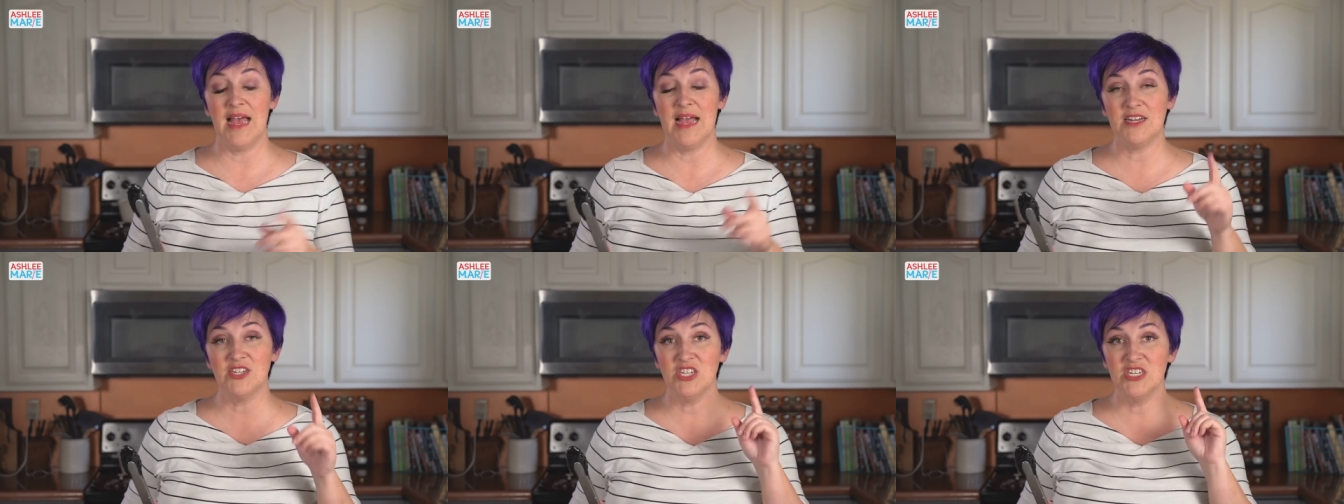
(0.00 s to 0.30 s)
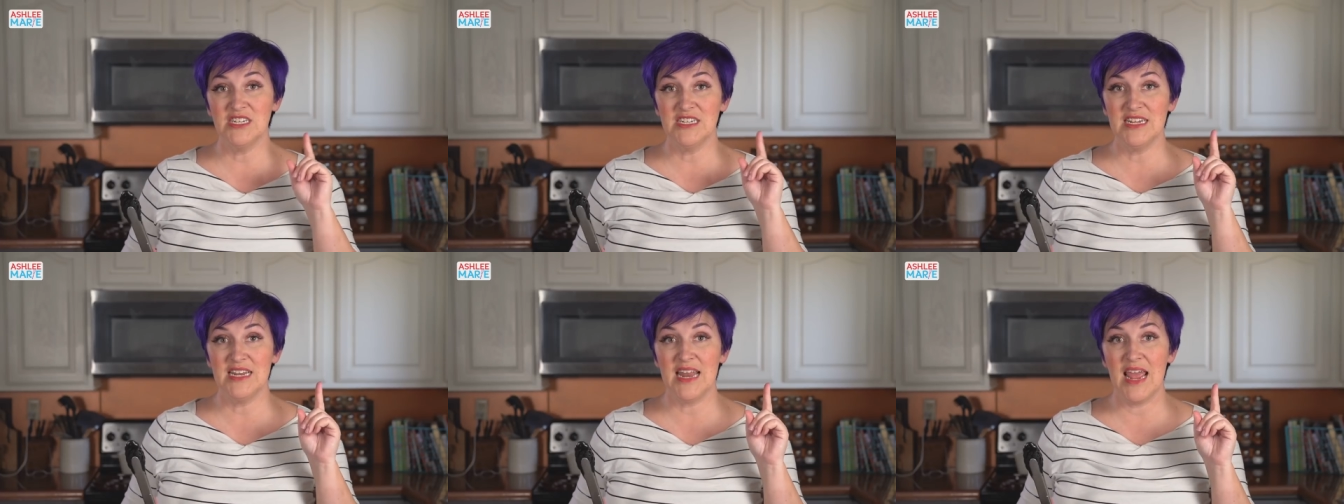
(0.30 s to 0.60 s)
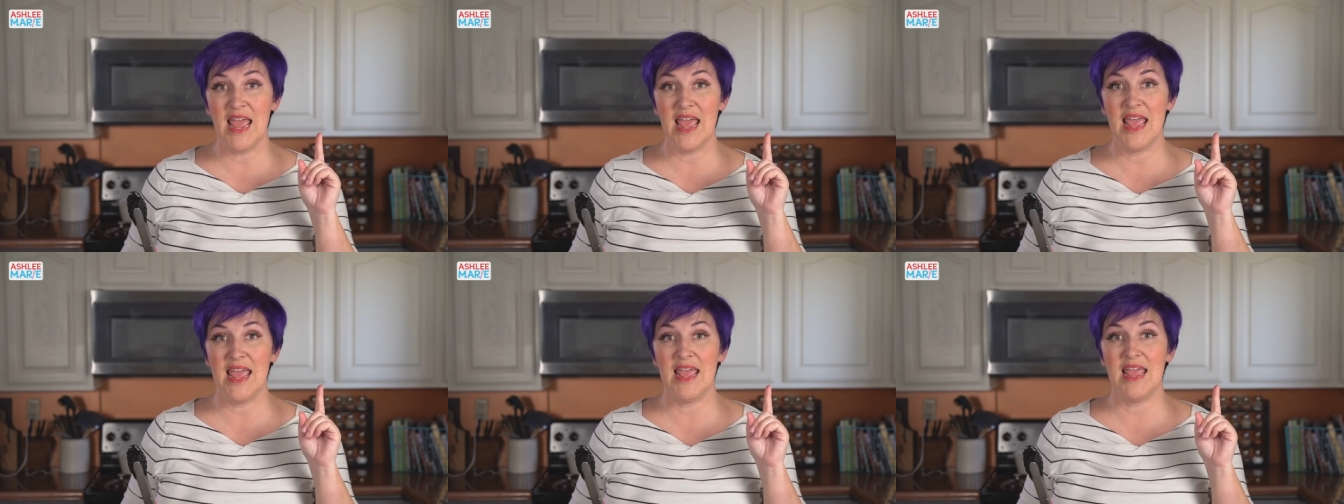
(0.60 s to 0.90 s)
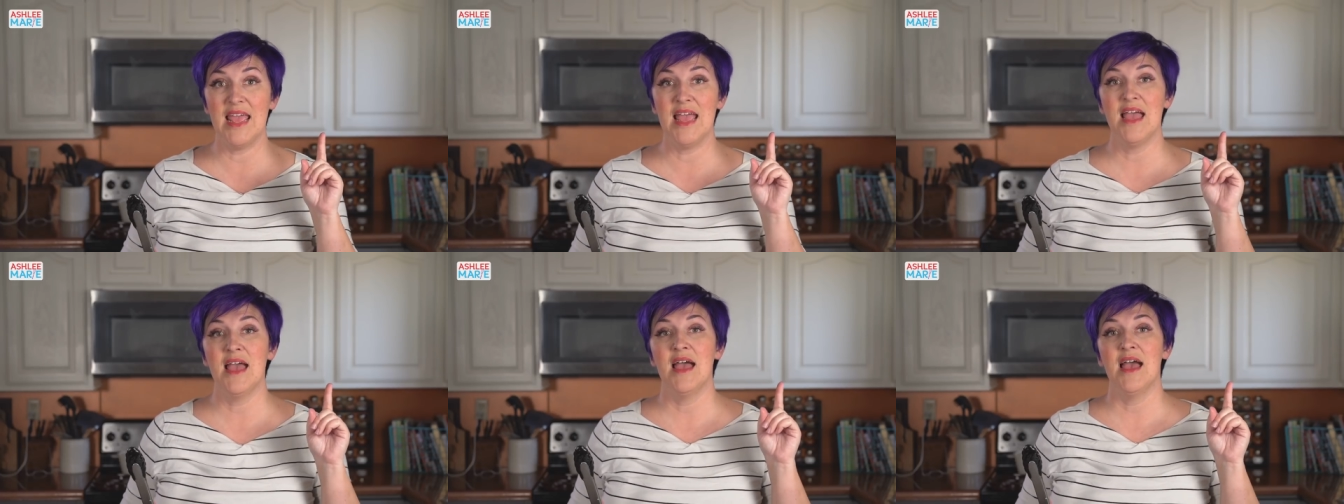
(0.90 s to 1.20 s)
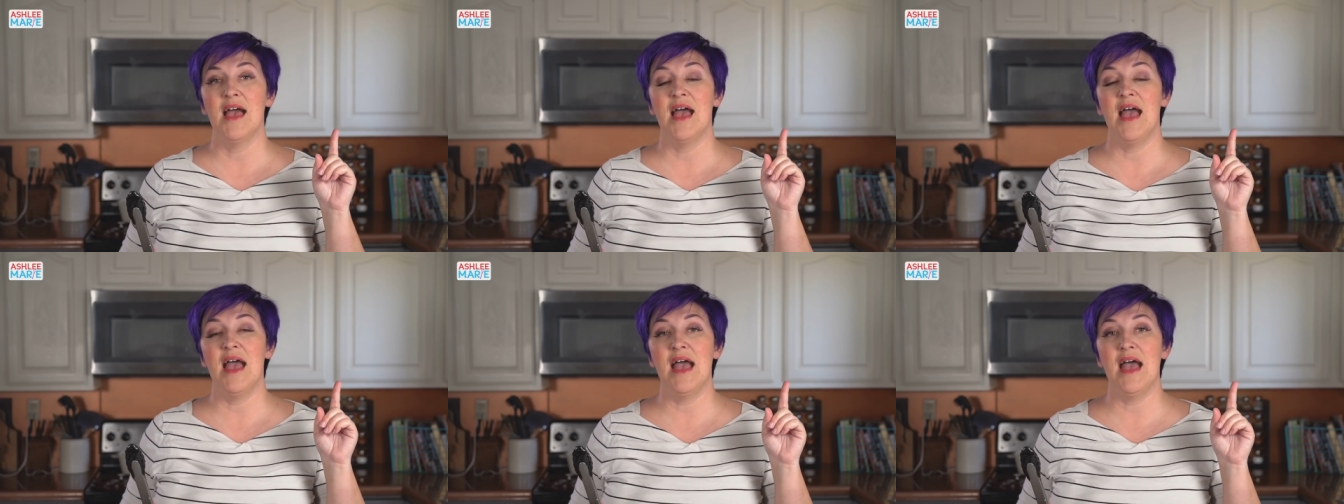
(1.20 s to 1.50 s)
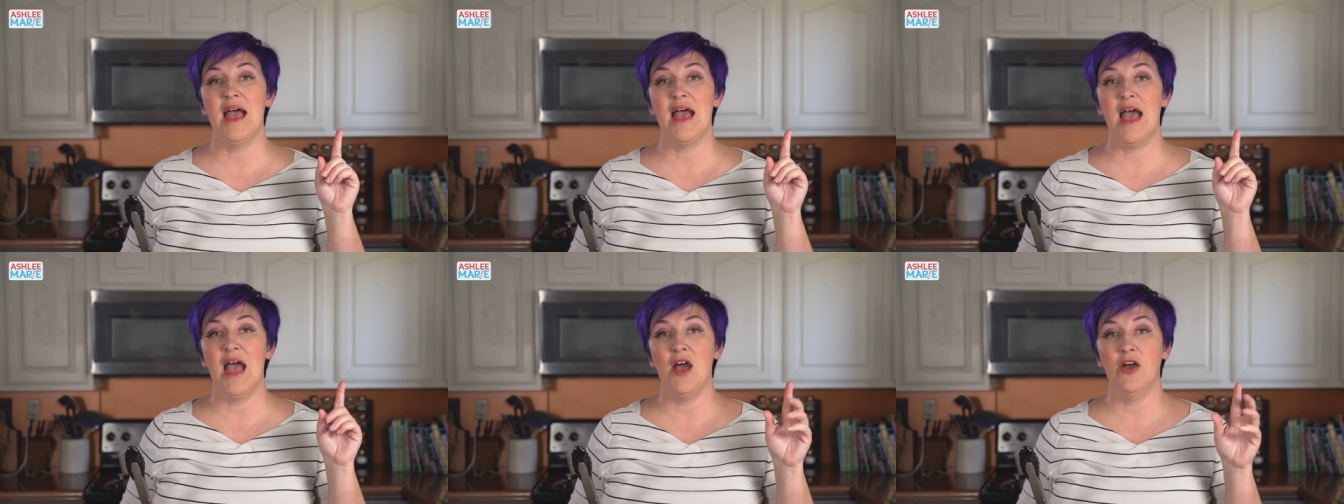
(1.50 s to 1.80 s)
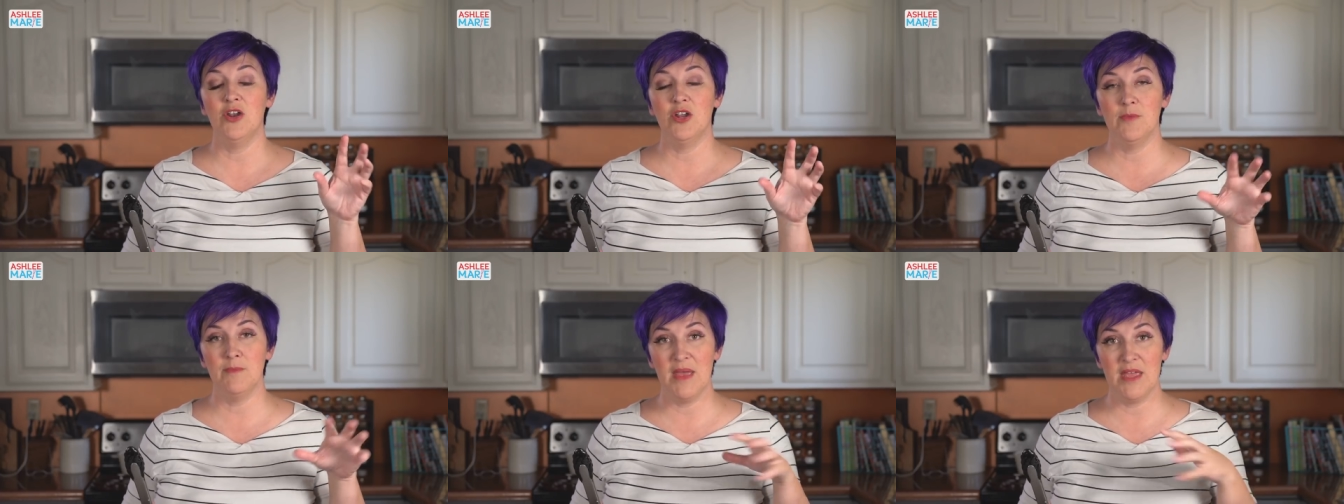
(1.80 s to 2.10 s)
I actually did a
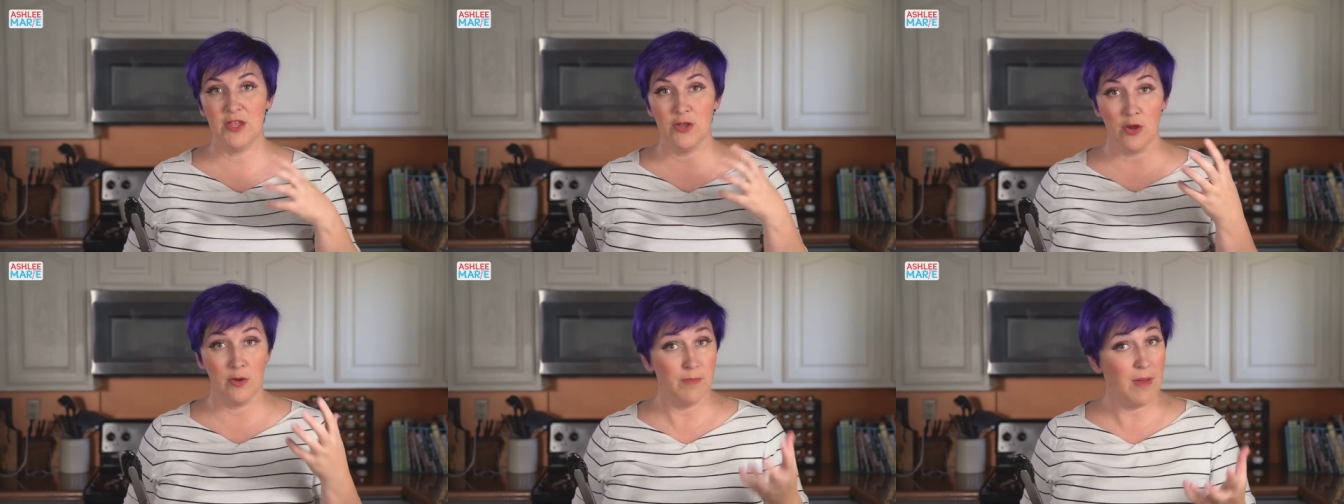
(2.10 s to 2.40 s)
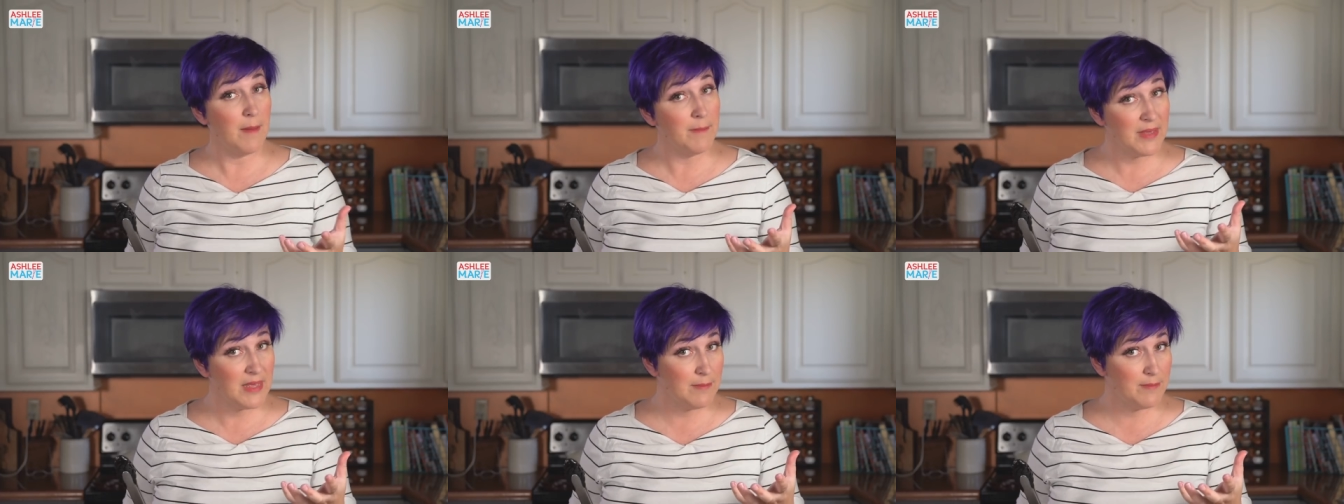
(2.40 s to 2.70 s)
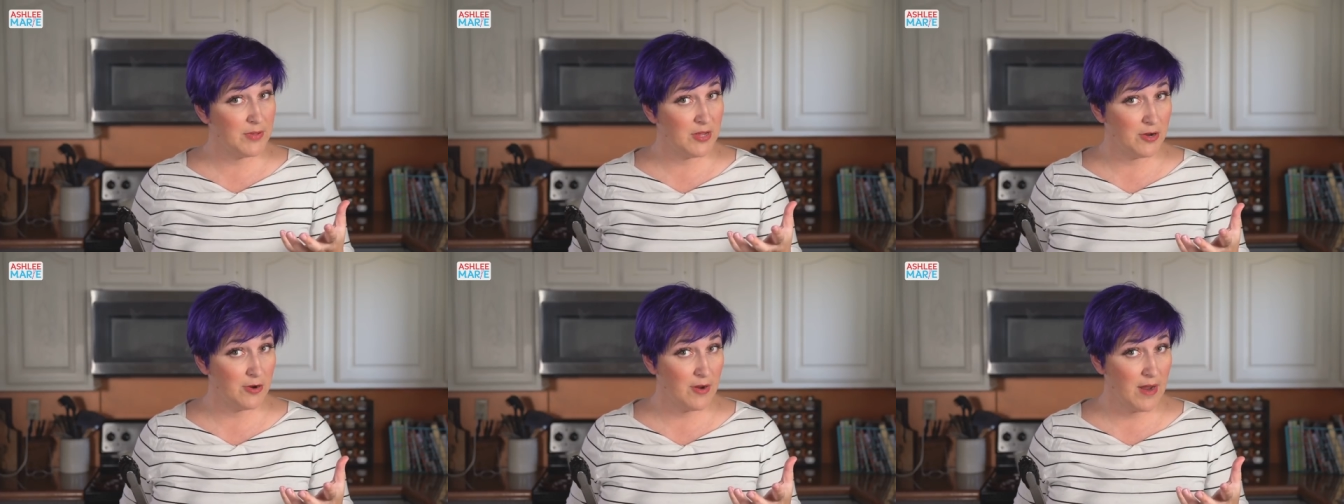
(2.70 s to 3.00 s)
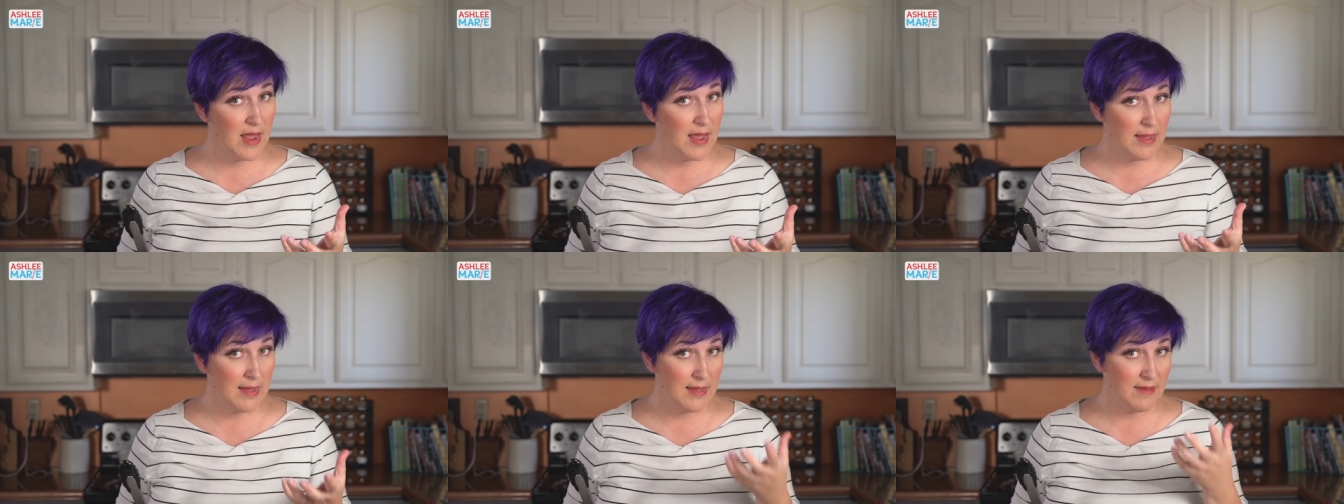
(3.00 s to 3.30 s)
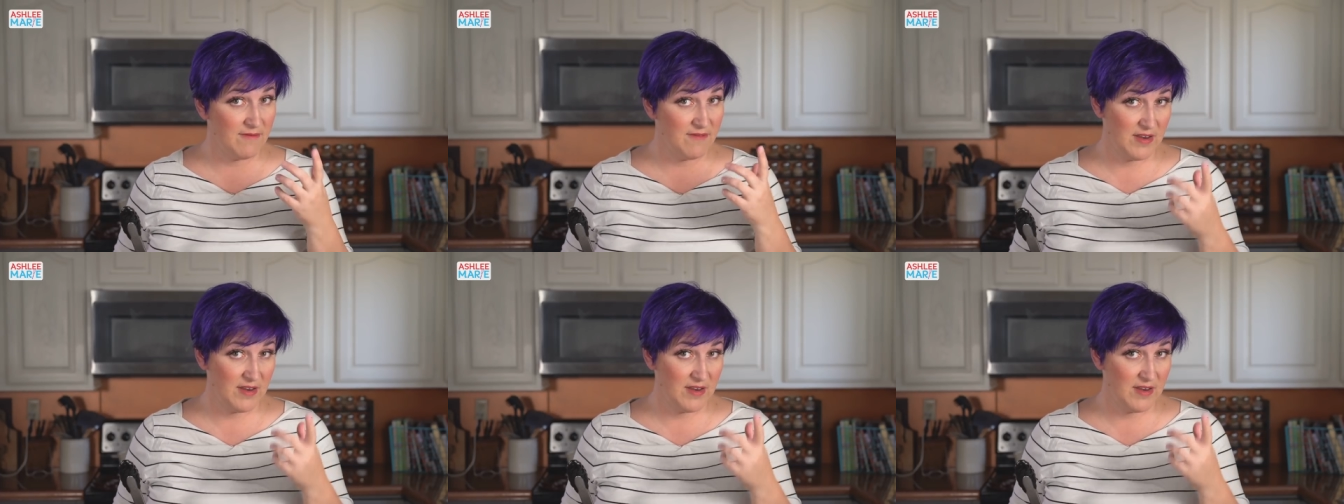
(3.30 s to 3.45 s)
how to make your own pumpkin puree